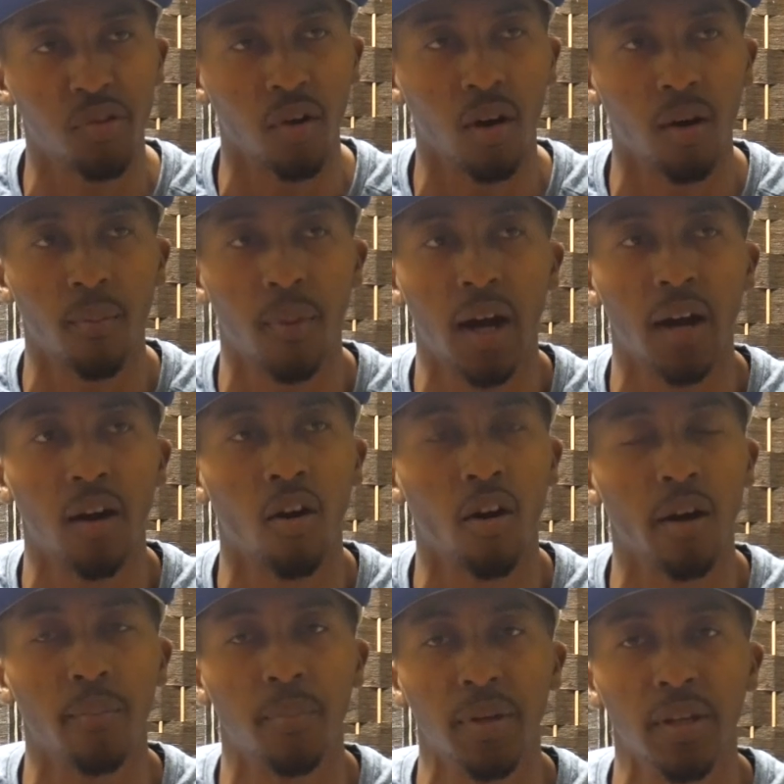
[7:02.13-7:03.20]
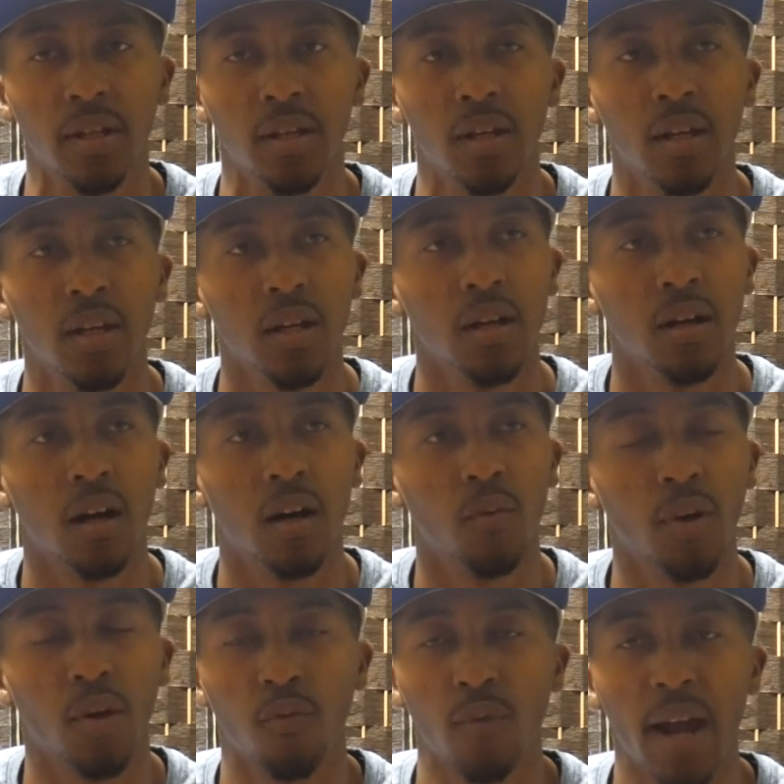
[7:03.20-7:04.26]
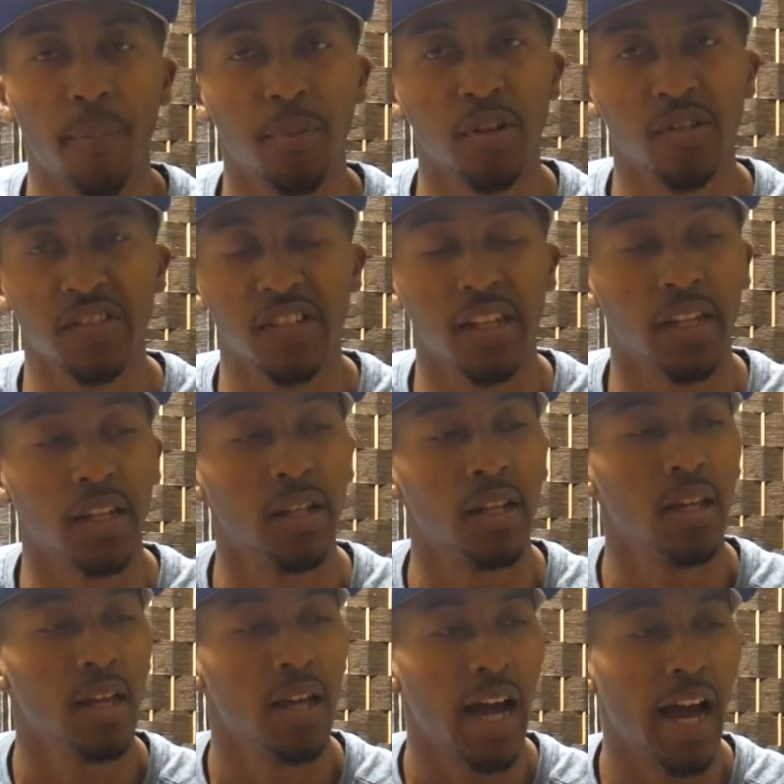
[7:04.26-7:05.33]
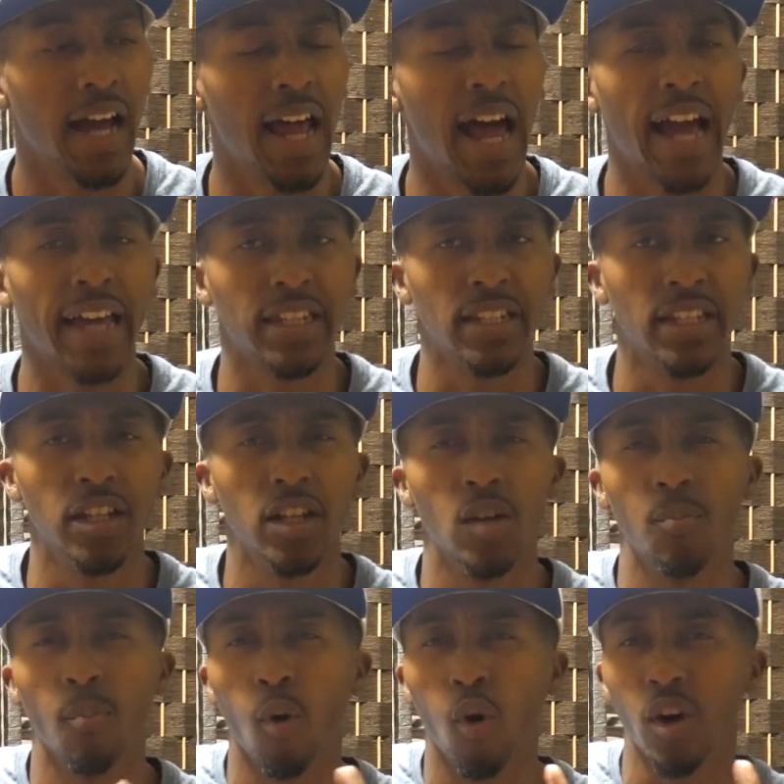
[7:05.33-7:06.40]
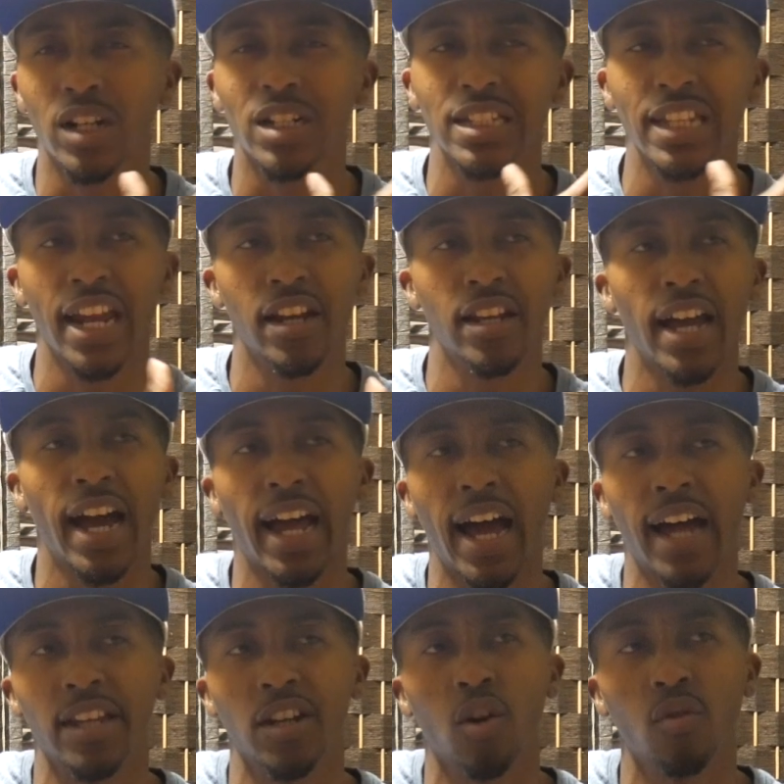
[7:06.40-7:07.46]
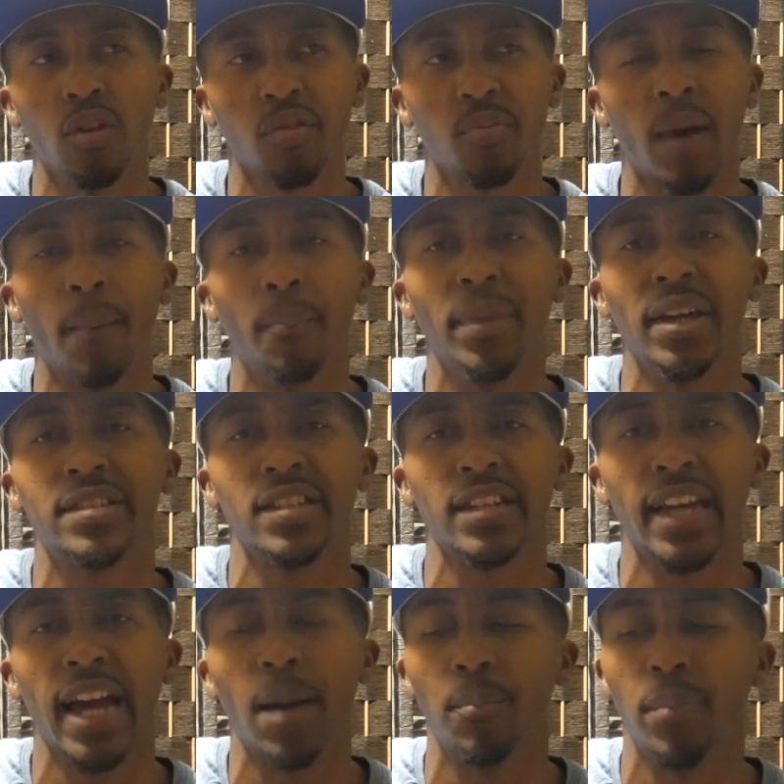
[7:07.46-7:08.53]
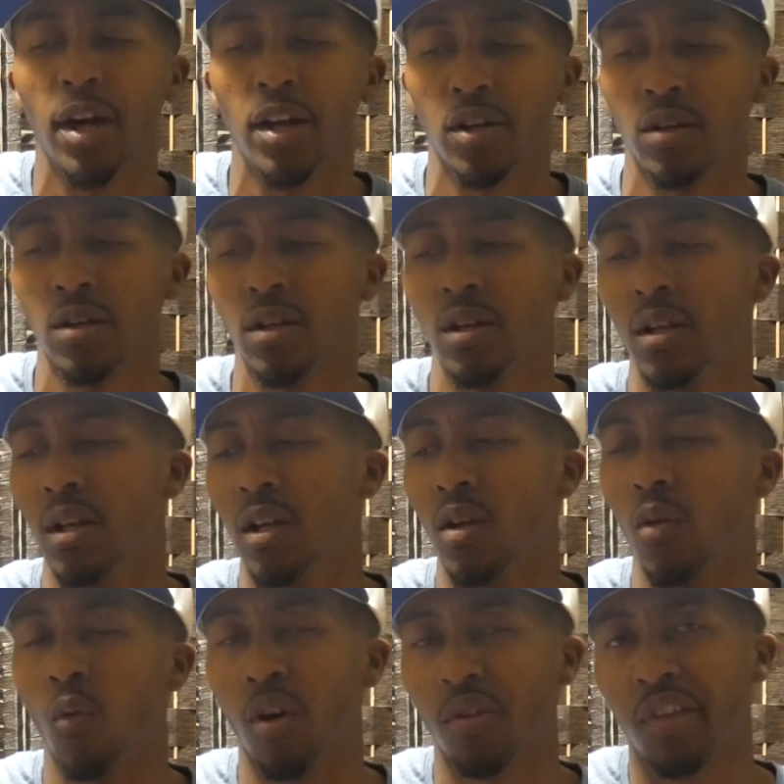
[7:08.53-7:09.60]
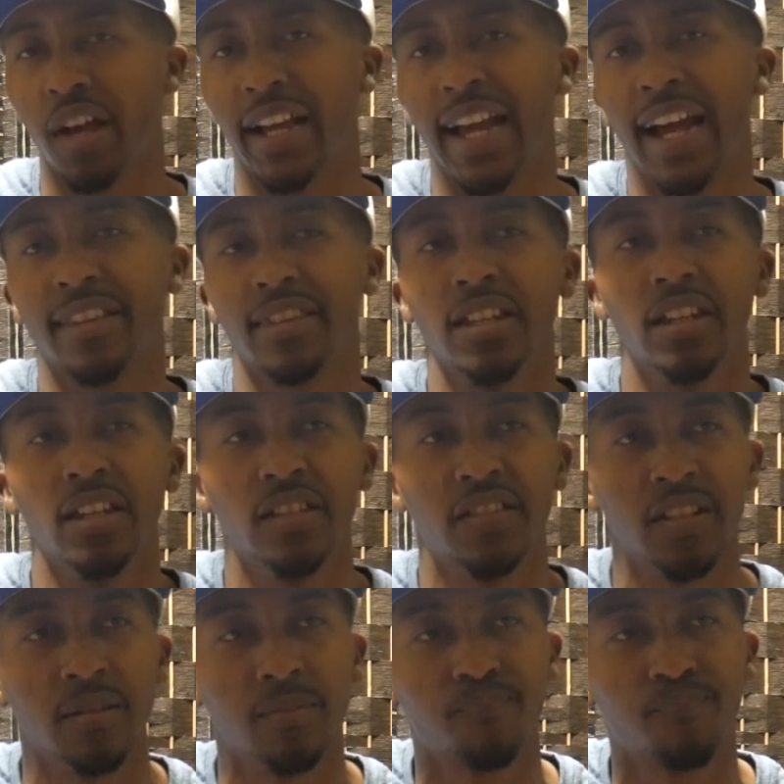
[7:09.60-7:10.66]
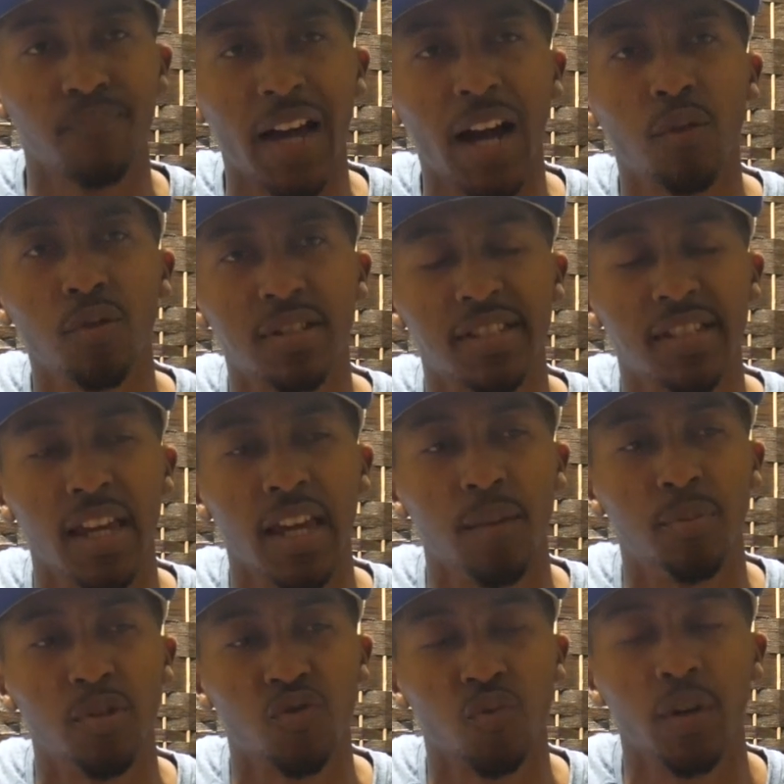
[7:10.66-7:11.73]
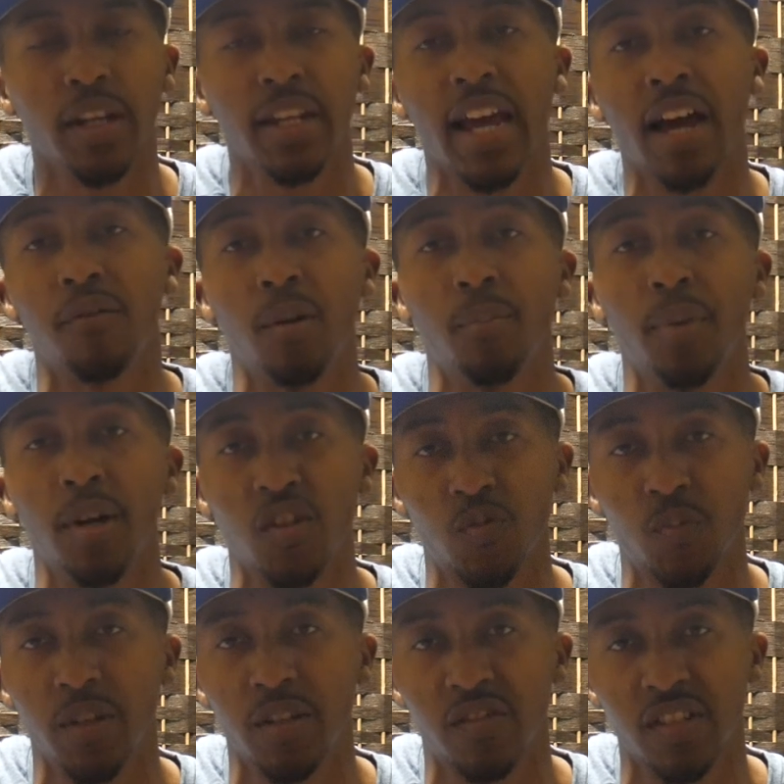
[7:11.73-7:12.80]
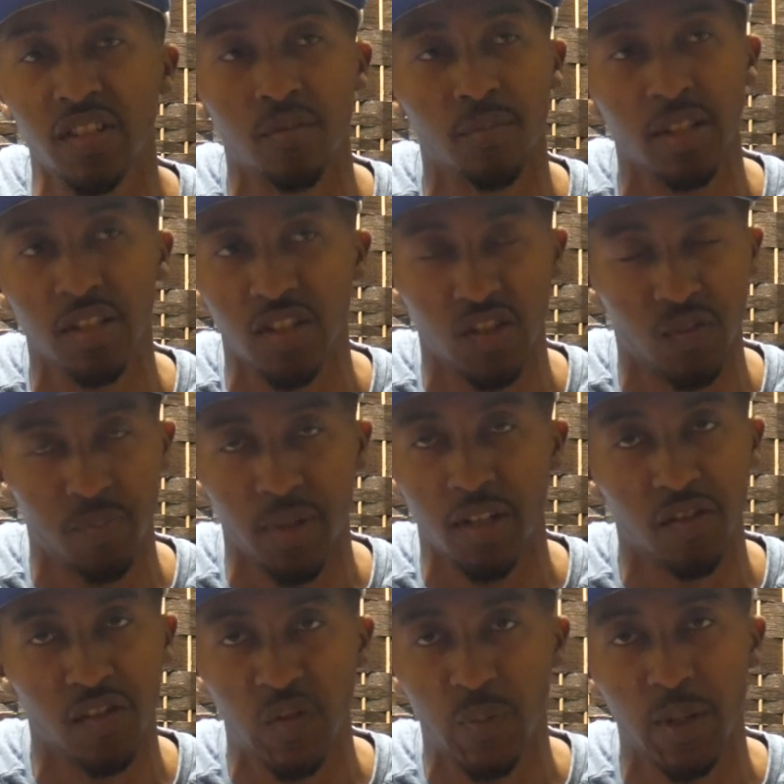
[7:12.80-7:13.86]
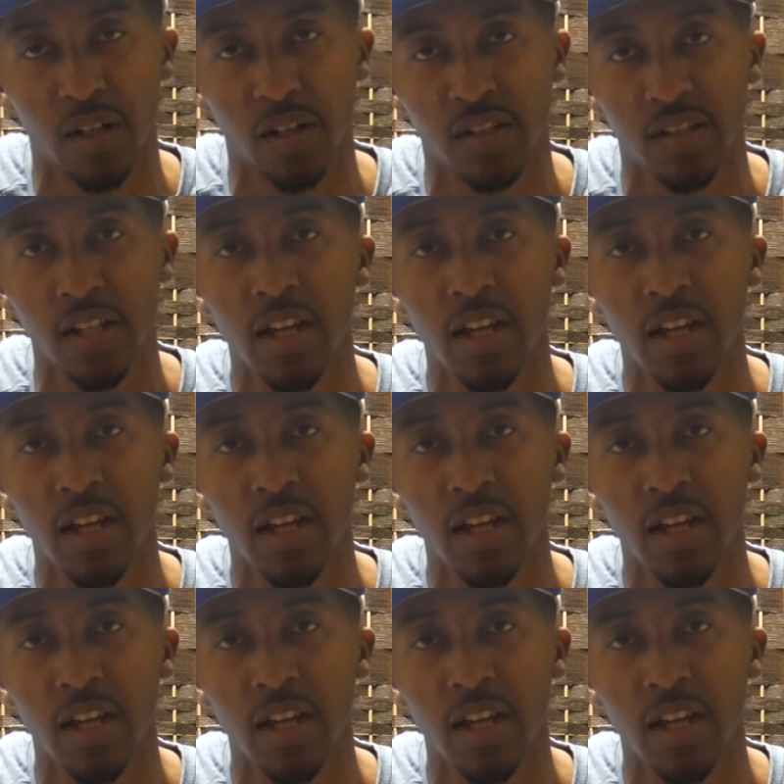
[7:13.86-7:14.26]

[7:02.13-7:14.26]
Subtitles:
or my R&B, when I'm rapping or singing, I can hear more clarity. I noticed my mixing got better once I got these, and I would say between having a better speaker system and just better experience,